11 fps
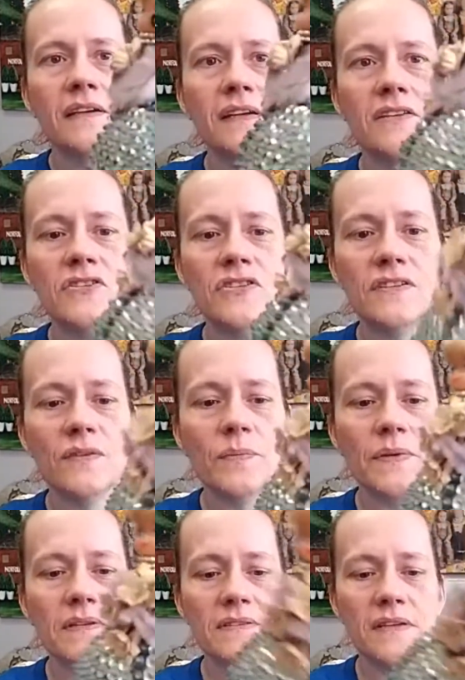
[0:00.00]
and she's a
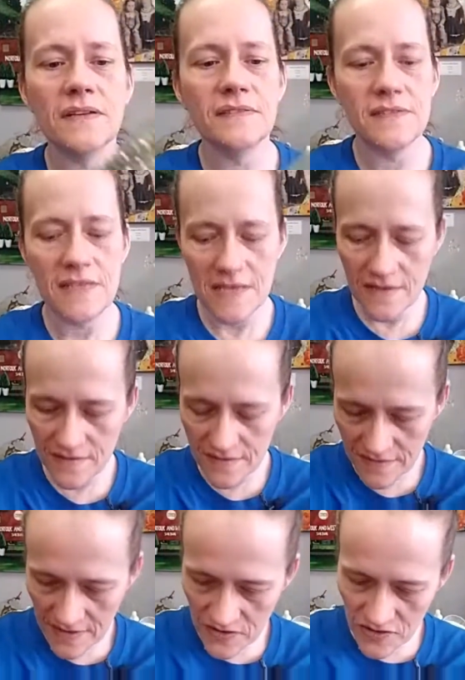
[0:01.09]
bit dusty.
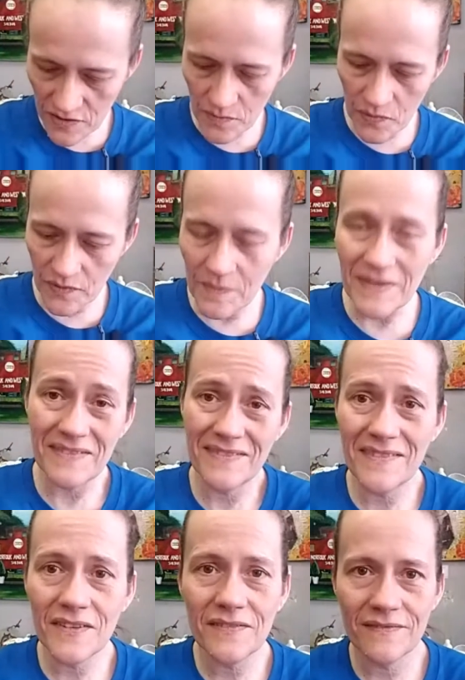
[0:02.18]
Actually, they're both. I mean,
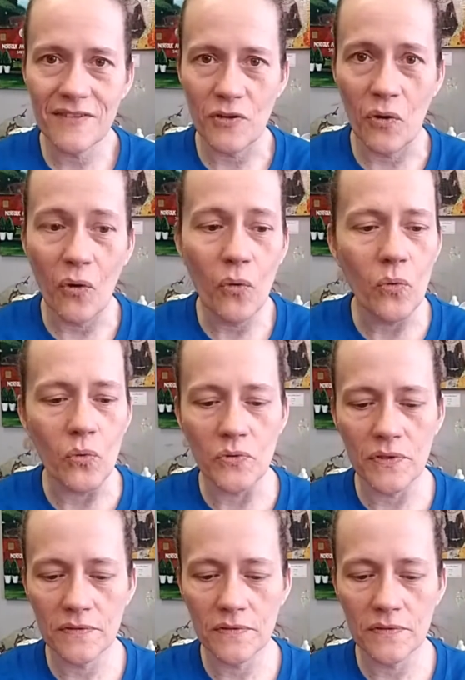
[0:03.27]
they're old.